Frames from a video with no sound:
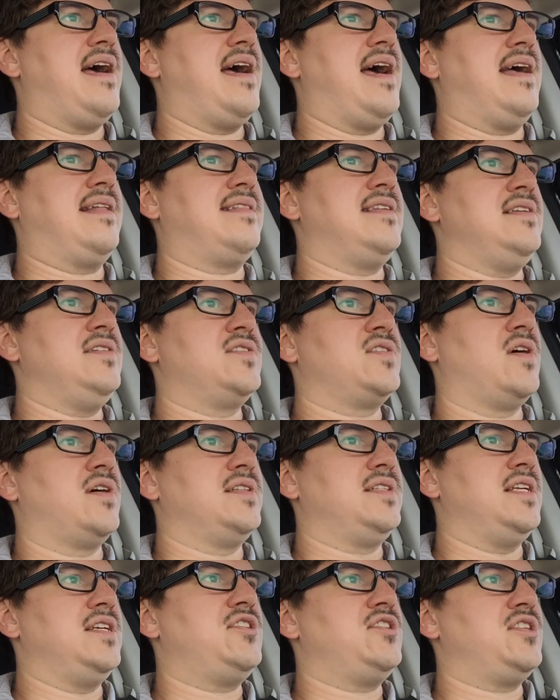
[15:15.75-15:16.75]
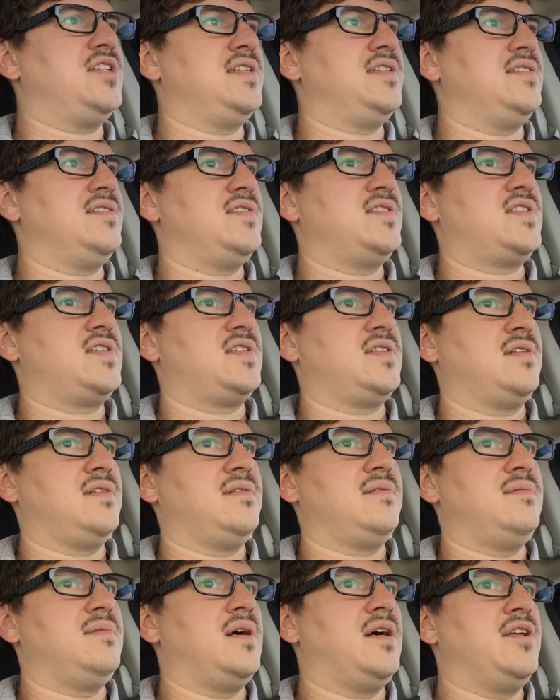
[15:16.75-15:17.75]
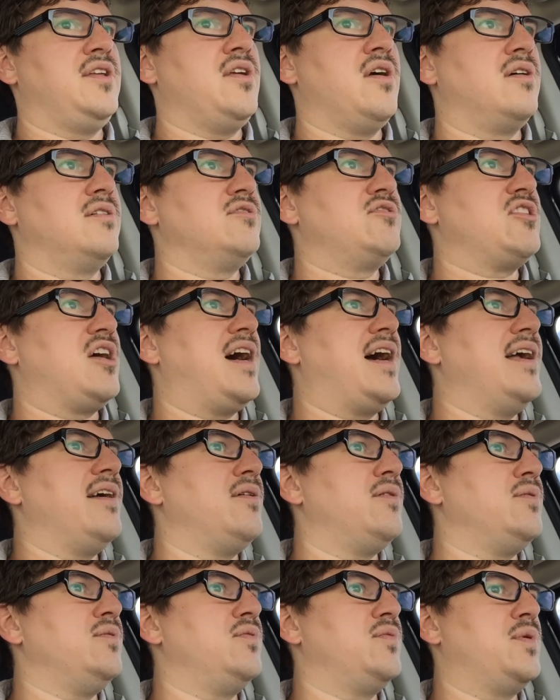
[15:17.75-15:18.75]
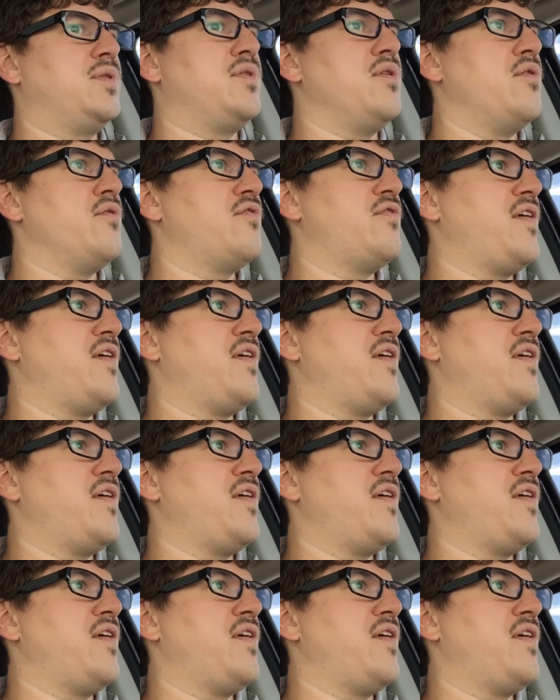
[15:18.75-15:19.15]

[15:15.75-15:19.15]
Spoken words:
at these auditions, a young child with no